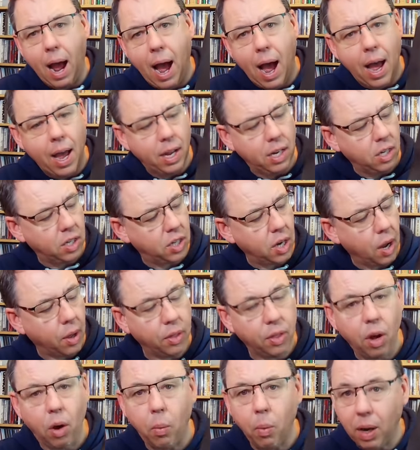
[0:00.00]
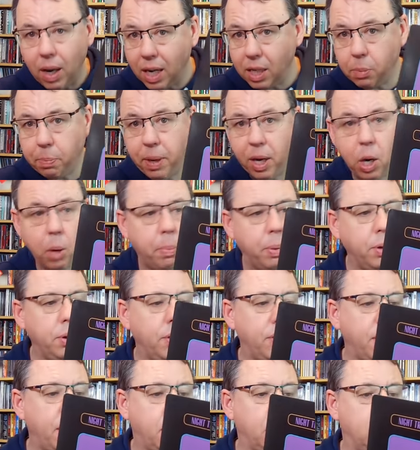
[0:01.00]
And so I thought, well, let's pick up
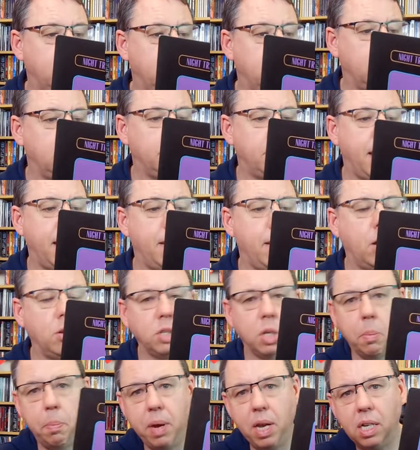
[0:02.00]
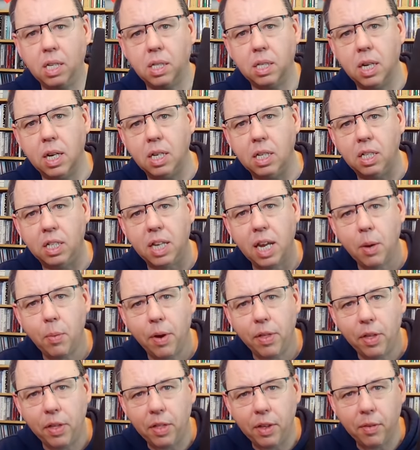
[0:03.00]
another Oscar Peterson and see
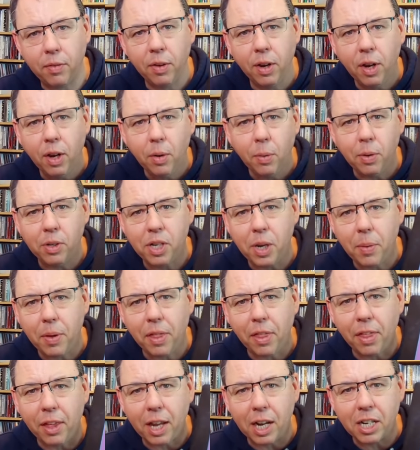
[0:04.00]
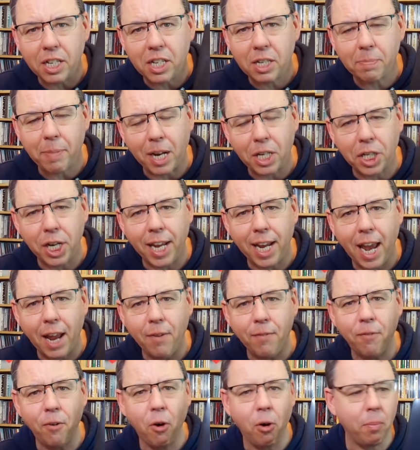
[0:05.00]
whether they're going to smash it
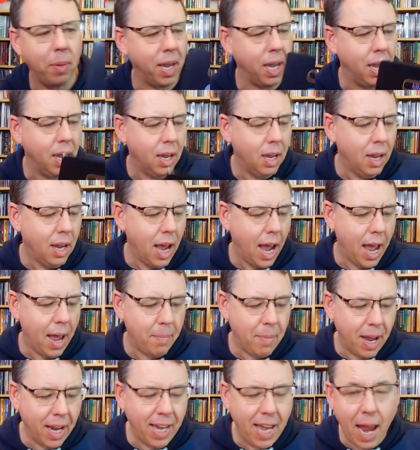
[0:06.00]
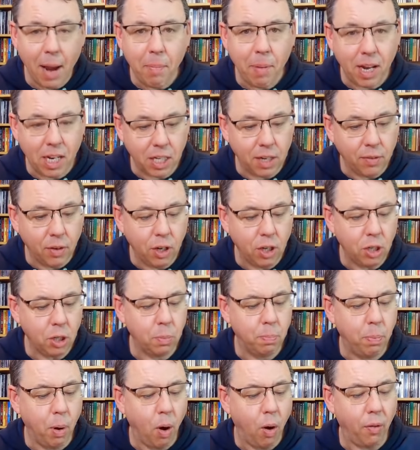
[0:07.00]
again for me. Again, because I've only
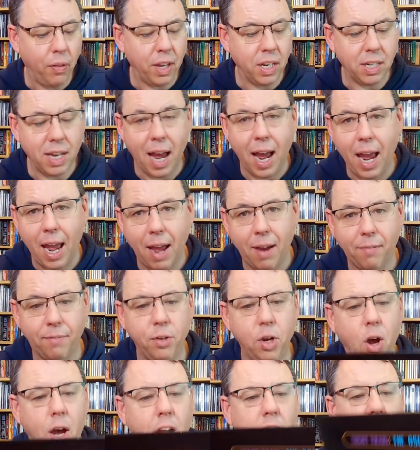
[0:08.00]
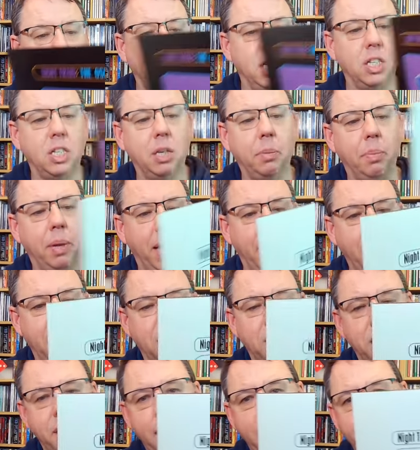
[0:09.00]
just bought this, I have not had a chance to play
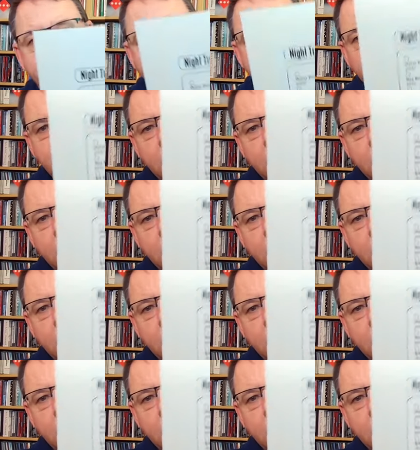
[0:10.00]
this yet.